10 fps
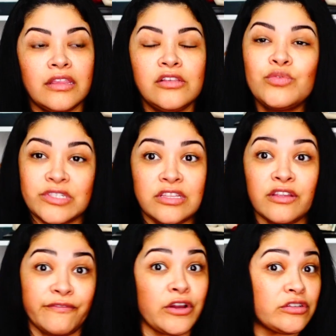This wasn't the
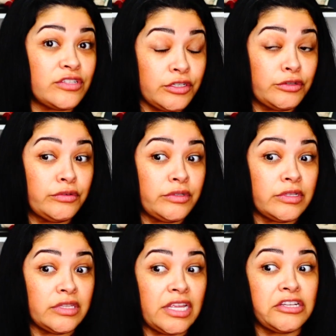first dude
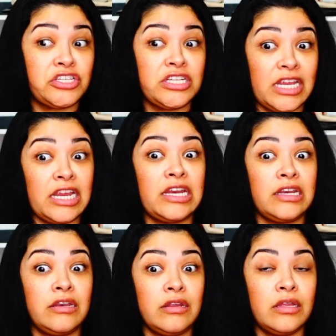that she
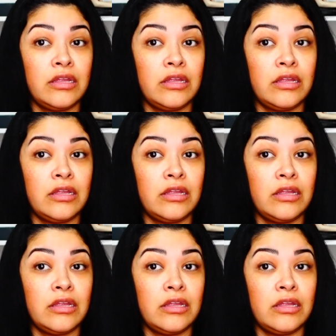dated,